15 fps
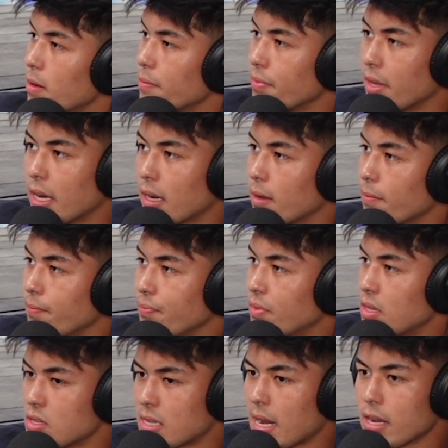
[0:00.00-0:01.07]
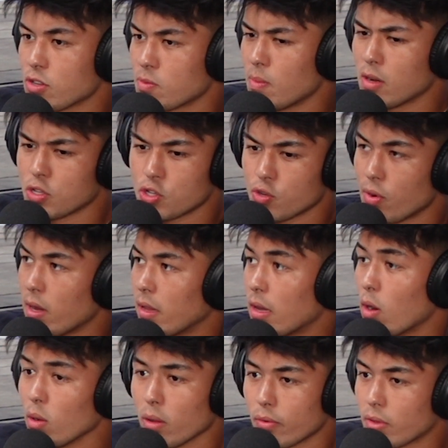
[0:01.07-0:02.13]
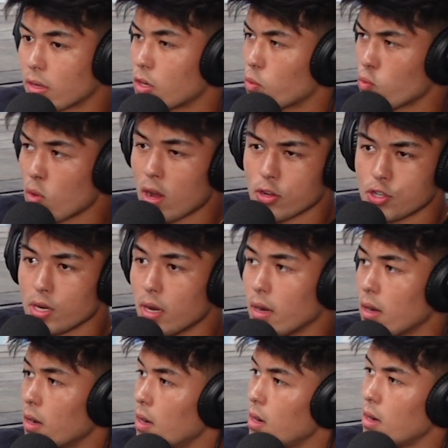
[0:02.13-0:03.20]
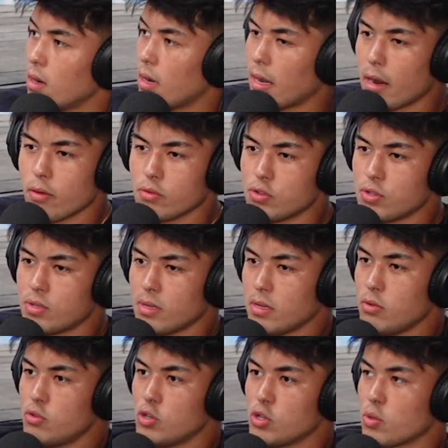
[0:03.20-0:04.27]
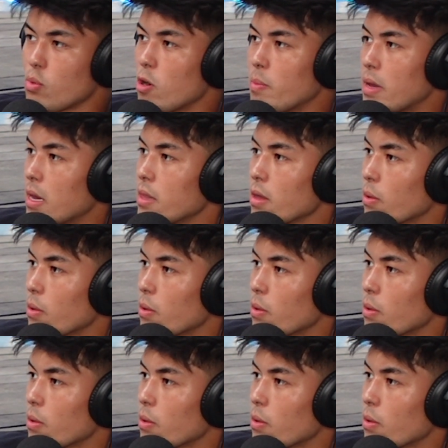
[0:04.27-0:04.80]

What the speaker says: Like these guys from Australia, all over the country, Russia. And you just throw me in